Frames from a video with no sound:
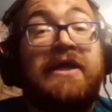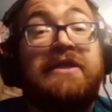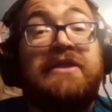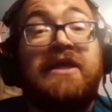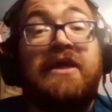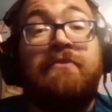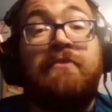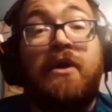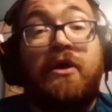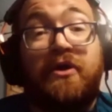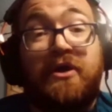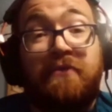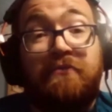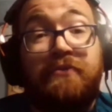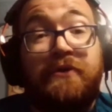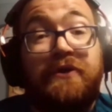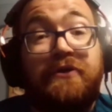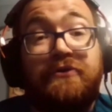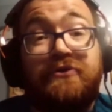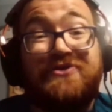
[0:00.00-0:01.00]
American
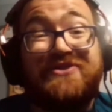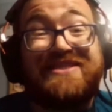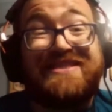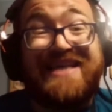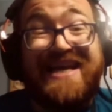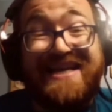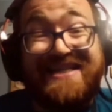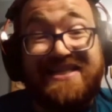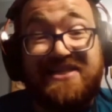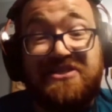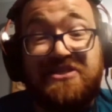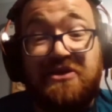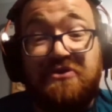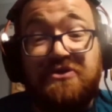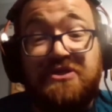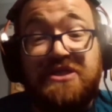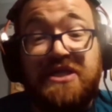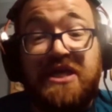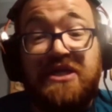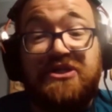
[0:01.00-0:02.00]
Political Science
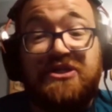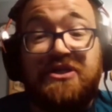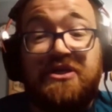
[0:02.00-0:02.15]
Association